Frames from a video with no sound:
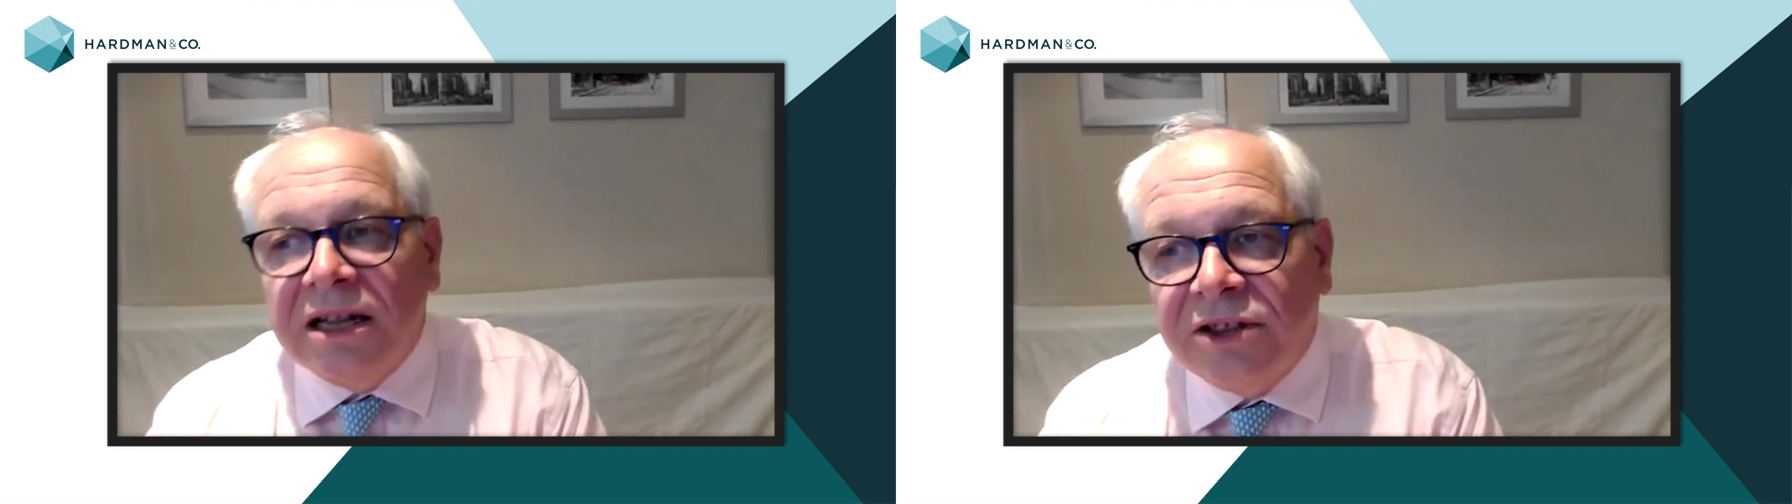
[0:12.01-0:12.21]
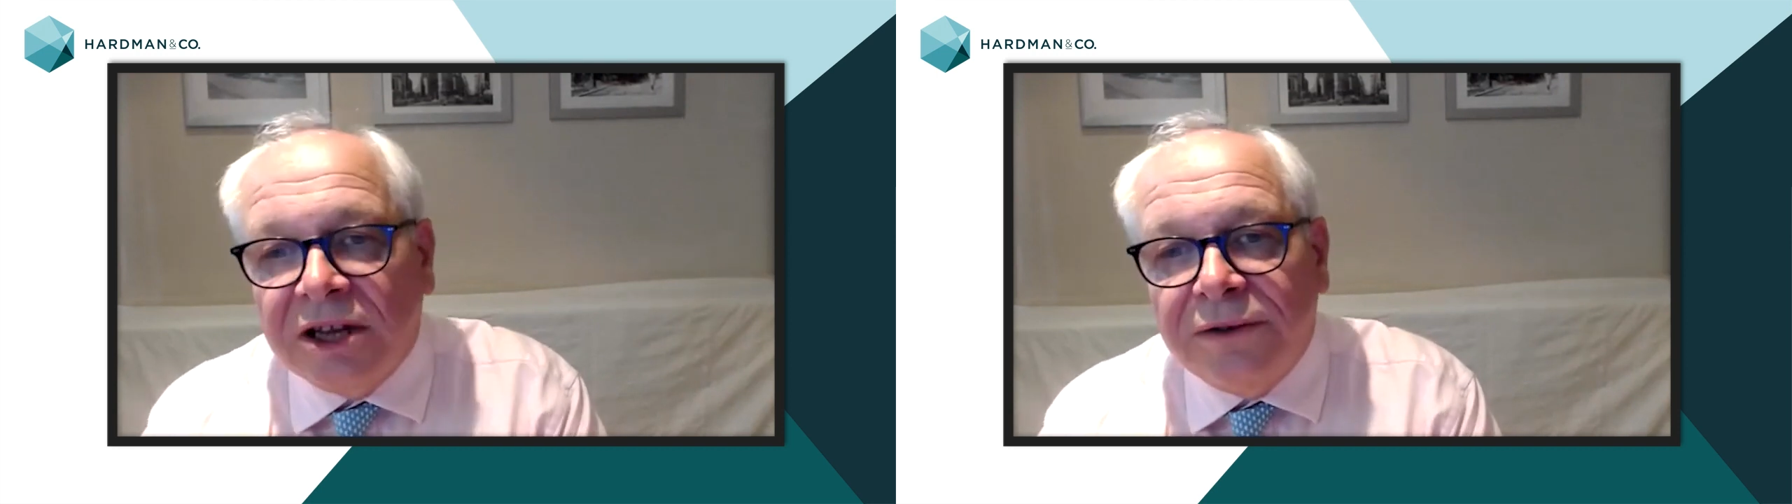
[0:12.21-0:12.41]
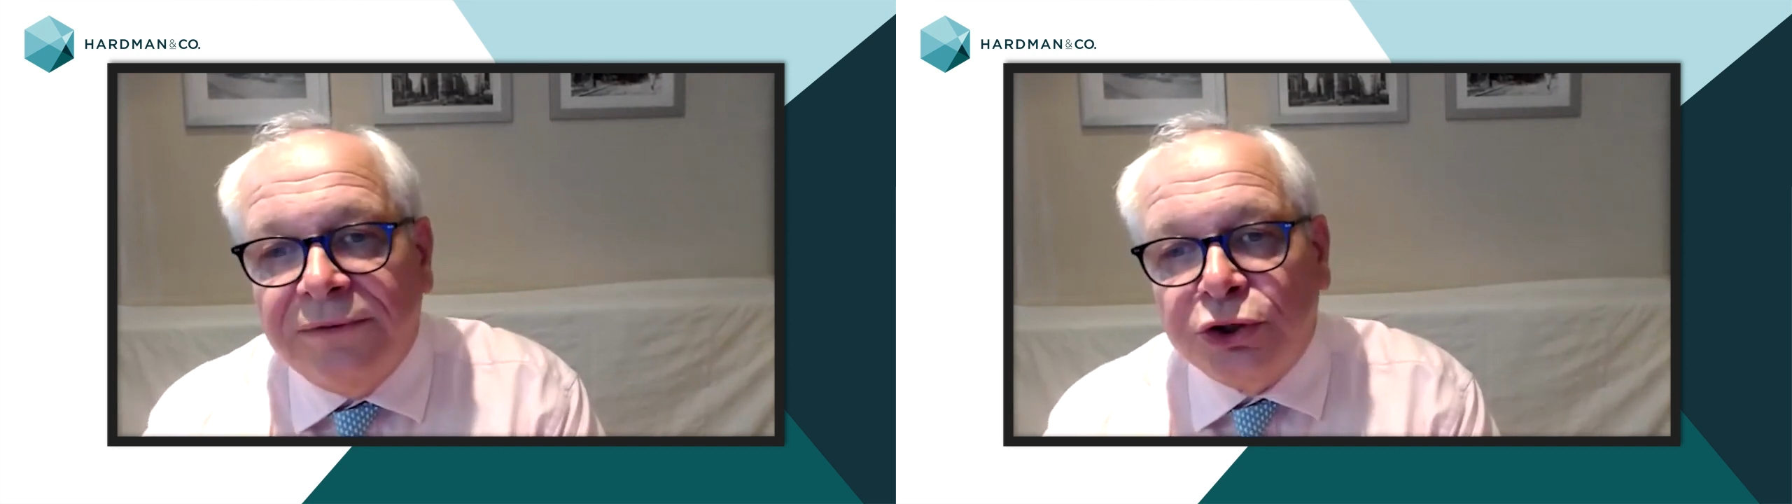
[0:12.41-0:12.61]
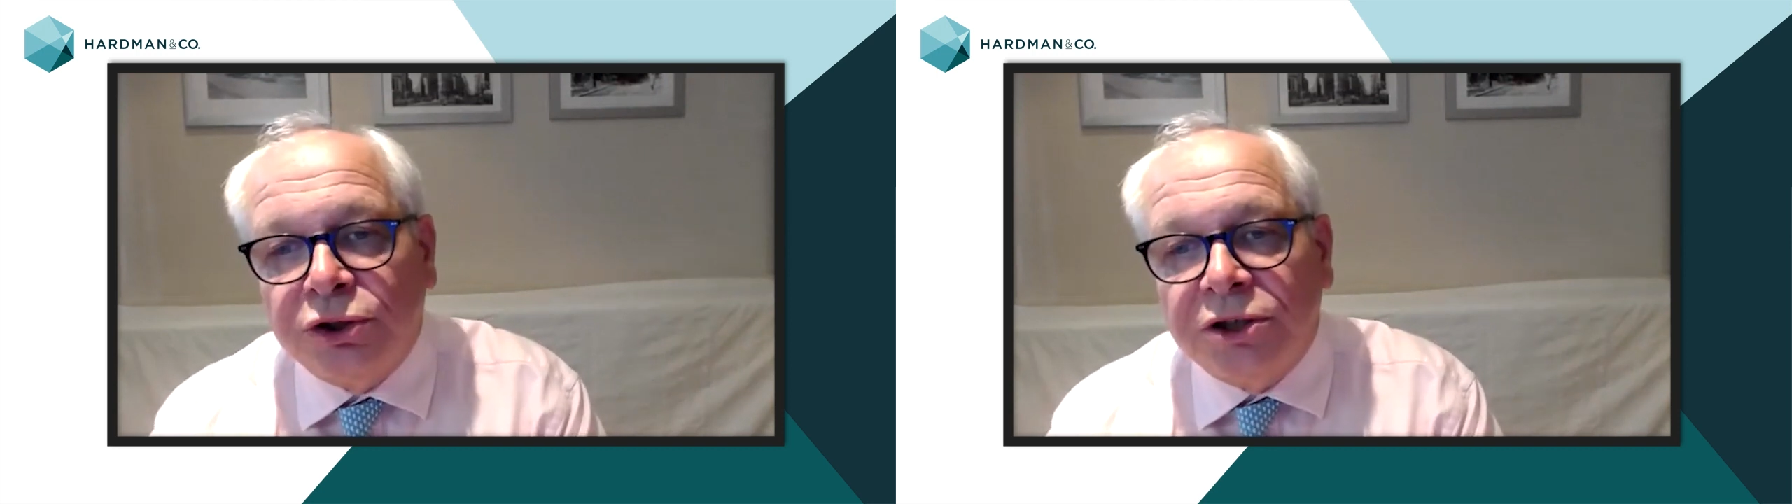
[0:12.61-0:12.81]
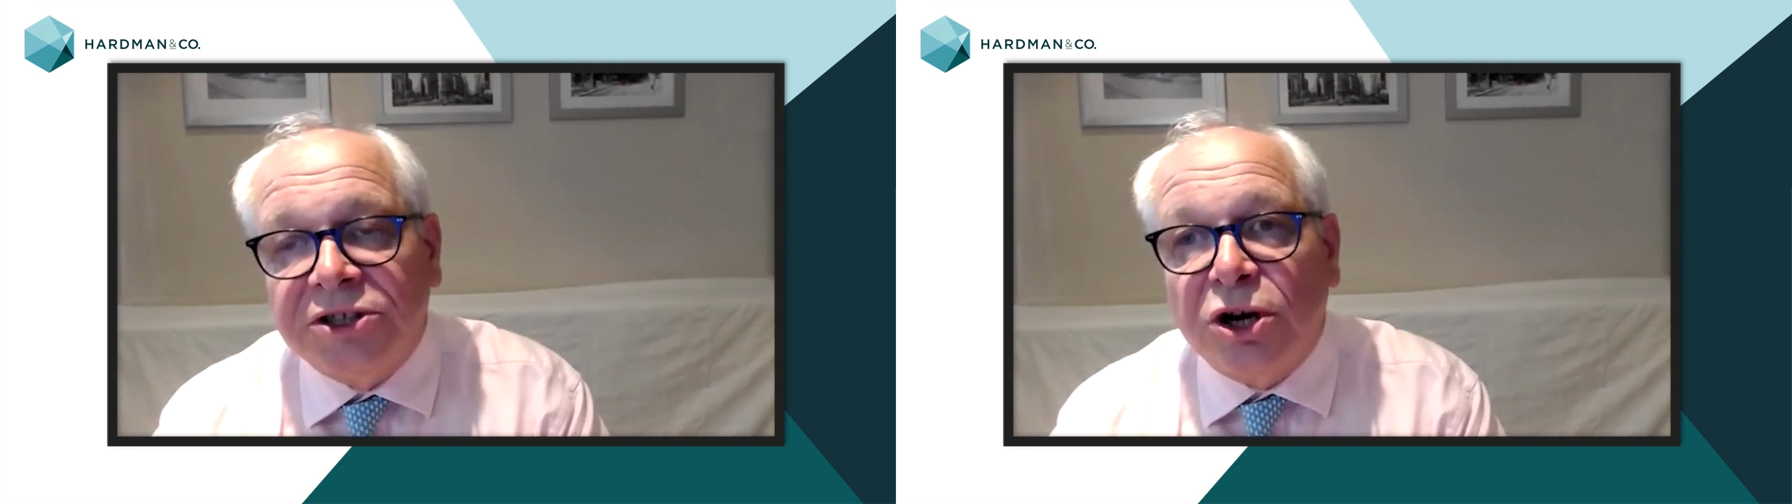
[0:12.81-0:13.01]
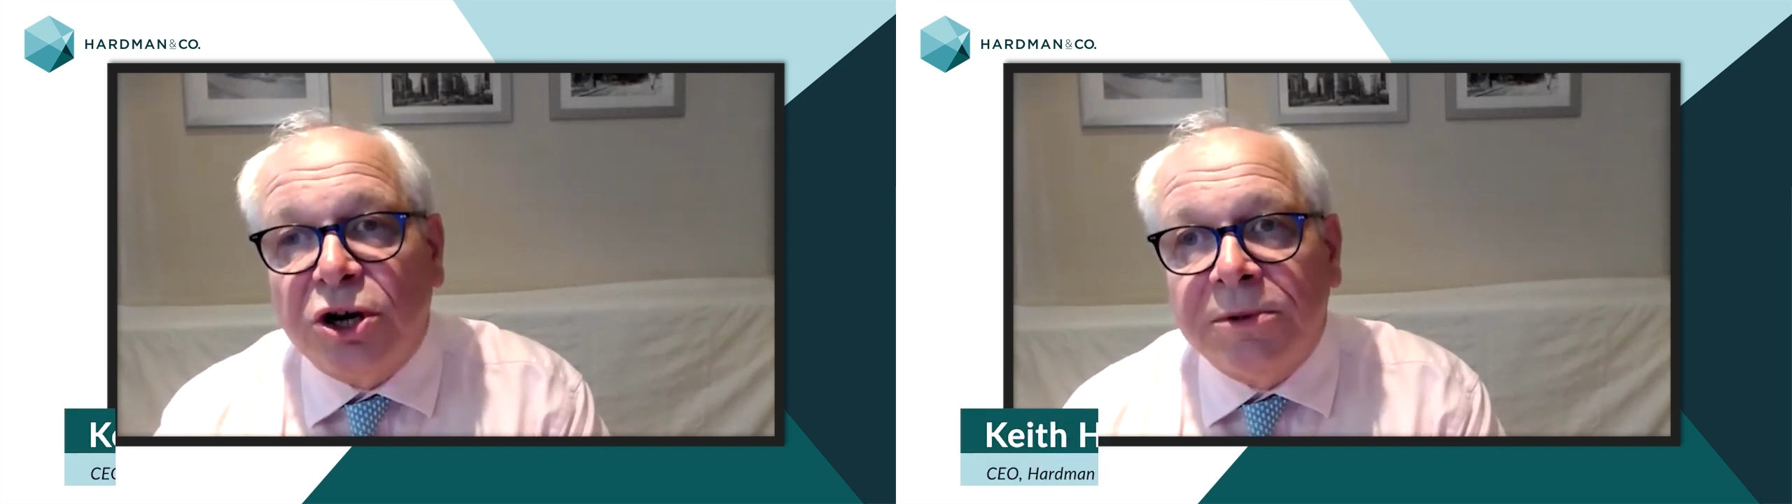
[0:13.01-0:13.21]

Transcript: and thank you for joining this